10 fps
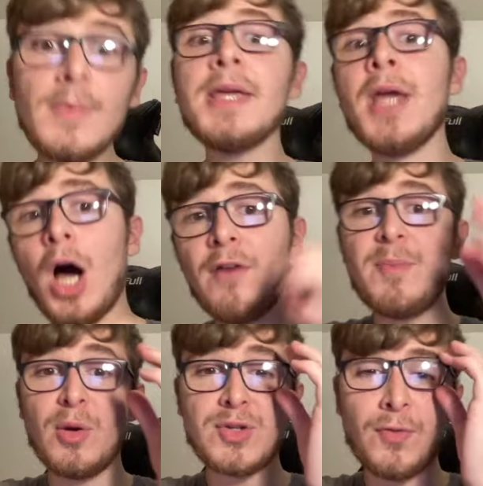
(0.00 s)
Yeah,
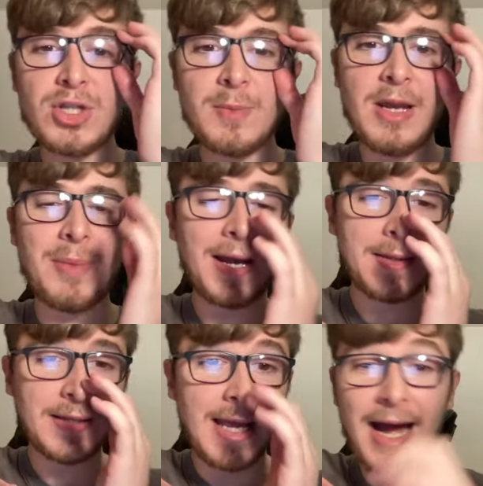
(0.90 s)
RVP was 40 million back in
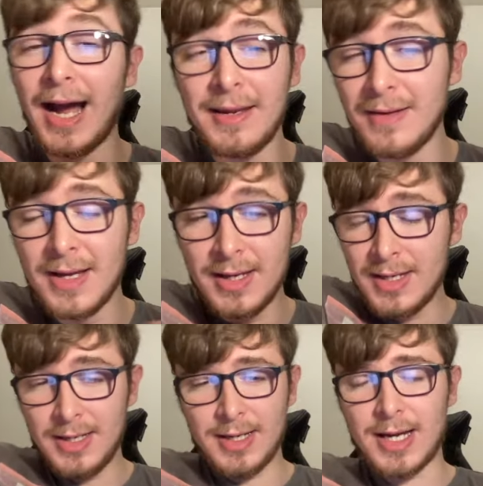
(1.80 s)
the day. I
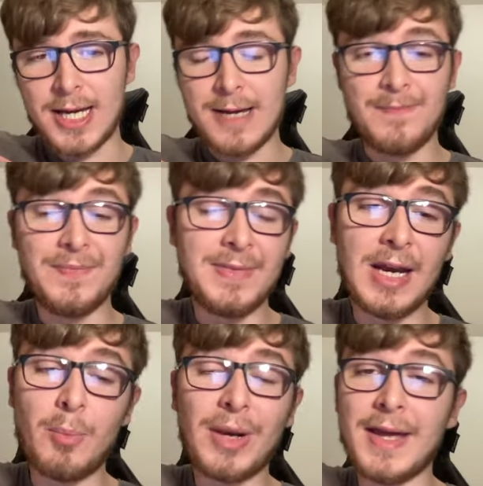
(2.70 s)

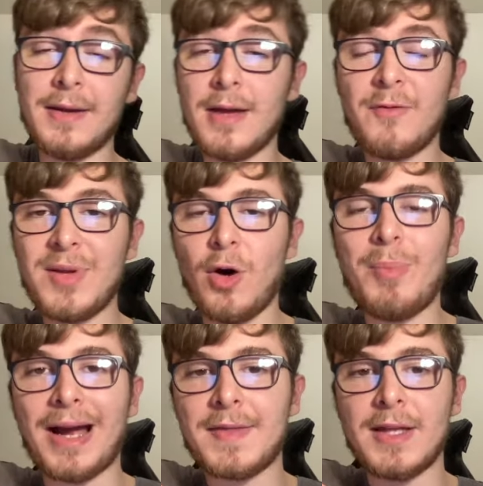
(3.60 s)
didn't play FPL
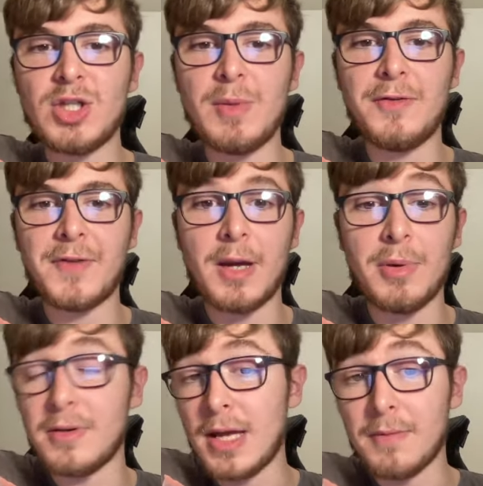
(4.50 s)
back then, to be fair,
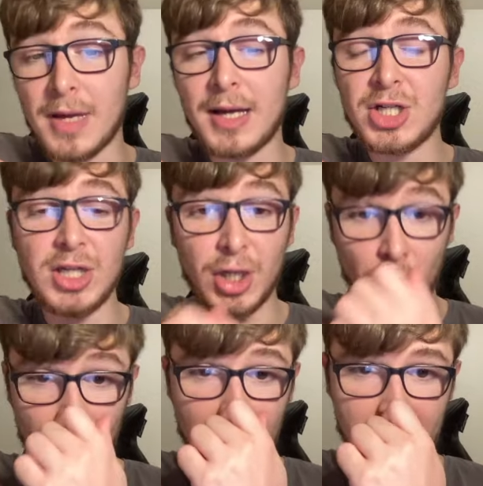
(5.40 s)
but yeah, I actually didn't
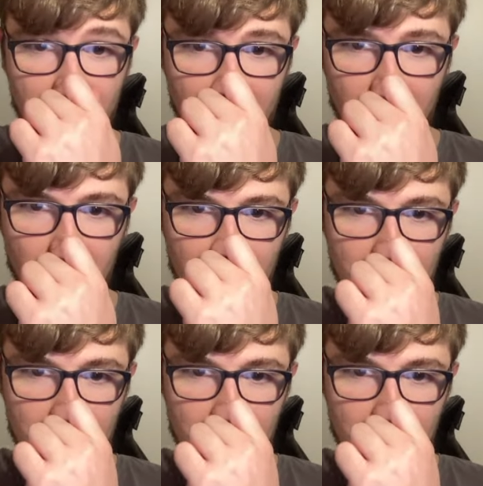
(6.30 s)
know that, so thank you.